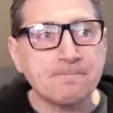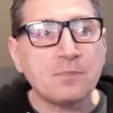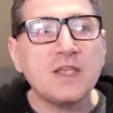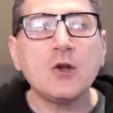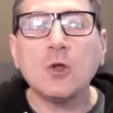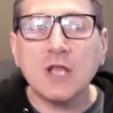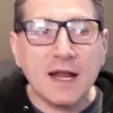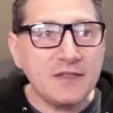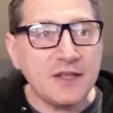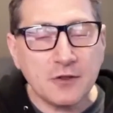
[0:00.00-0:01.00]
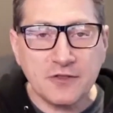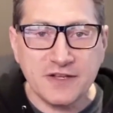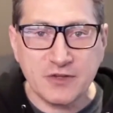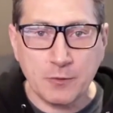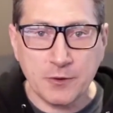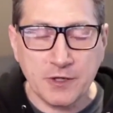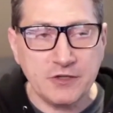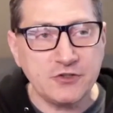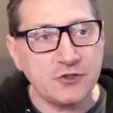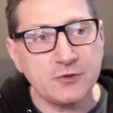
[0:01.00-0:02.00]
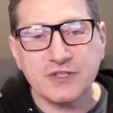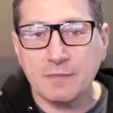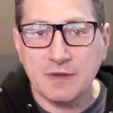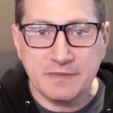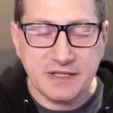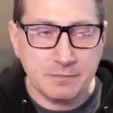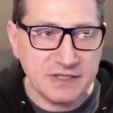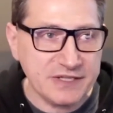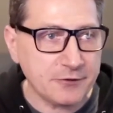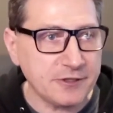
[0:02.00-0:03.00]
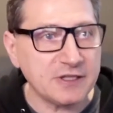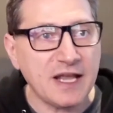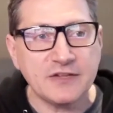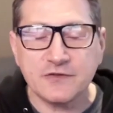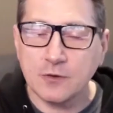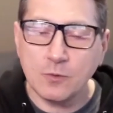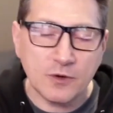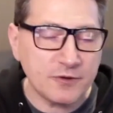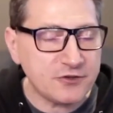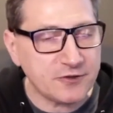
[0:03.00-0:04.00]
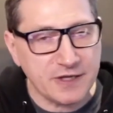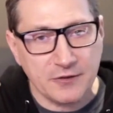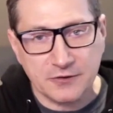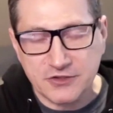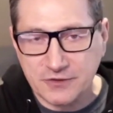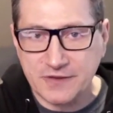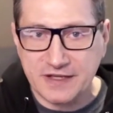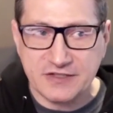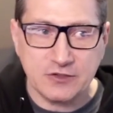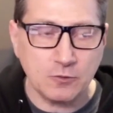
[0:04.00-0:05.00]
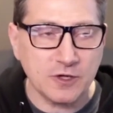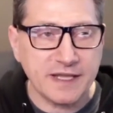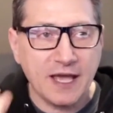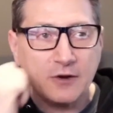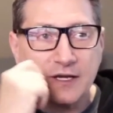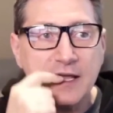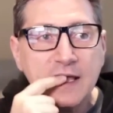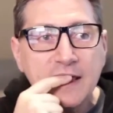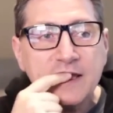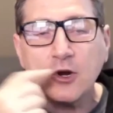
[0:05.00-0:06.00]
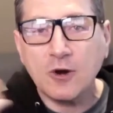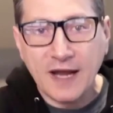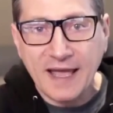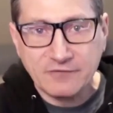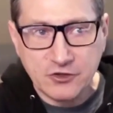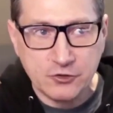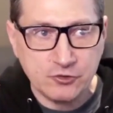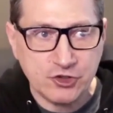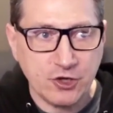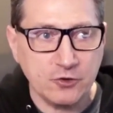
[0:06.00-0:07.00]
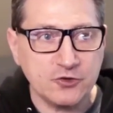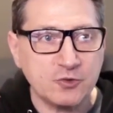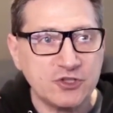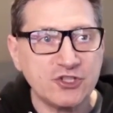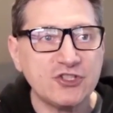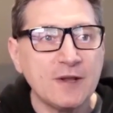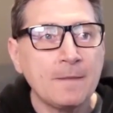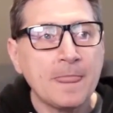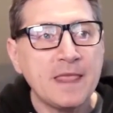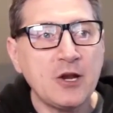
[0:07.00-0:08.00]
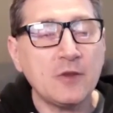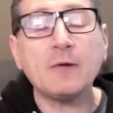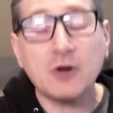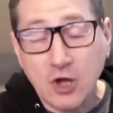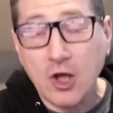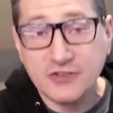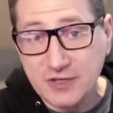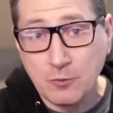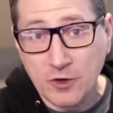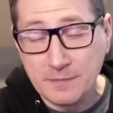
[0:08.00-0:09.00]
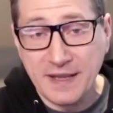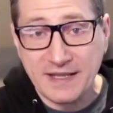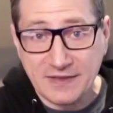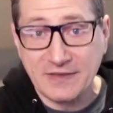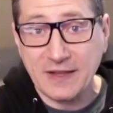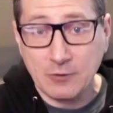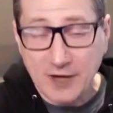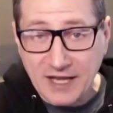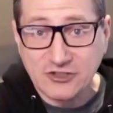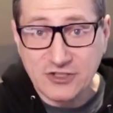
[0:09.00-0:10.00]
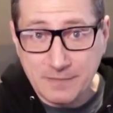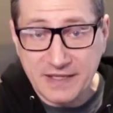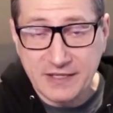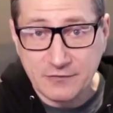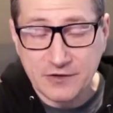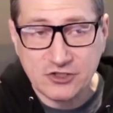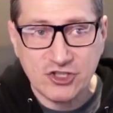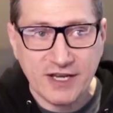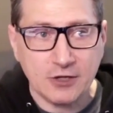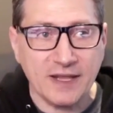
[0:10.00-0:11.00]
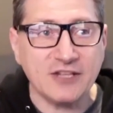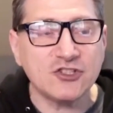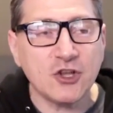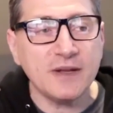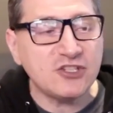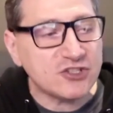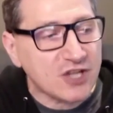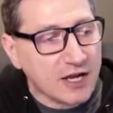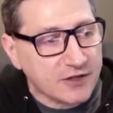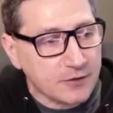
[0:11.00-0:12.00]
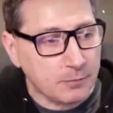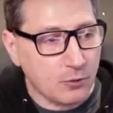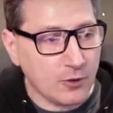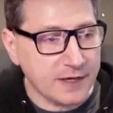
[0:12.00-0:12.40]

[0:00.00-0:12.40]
you know, a lot of the other things that we were going to do, some of them didn't materialize for one reason or another. Certain things didn't work out. And, you know, our afternoon shows were just, you know, they were costing more to make than they were actually making for the channel. And so it just got to the point.